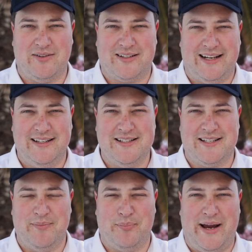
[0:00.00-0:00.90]
Town colours
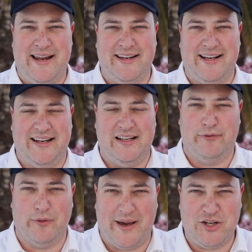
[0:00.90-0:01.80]
and branding and
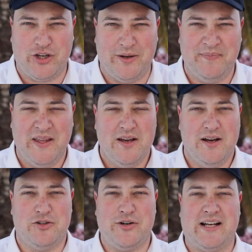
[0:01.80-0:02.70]
information,
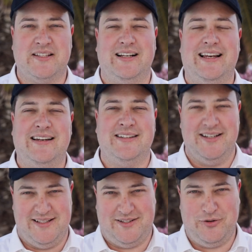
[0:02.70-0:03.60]
attracting
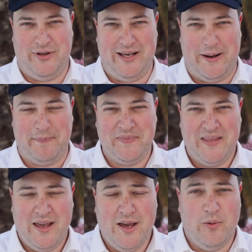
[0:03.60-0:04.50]
Londoners to here.
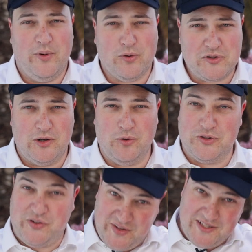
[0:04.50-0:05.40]
We also
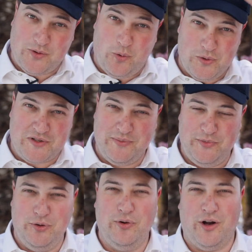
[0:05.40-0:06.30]
launched this awesome
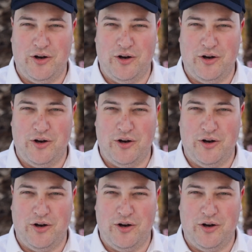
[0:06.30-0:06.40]
new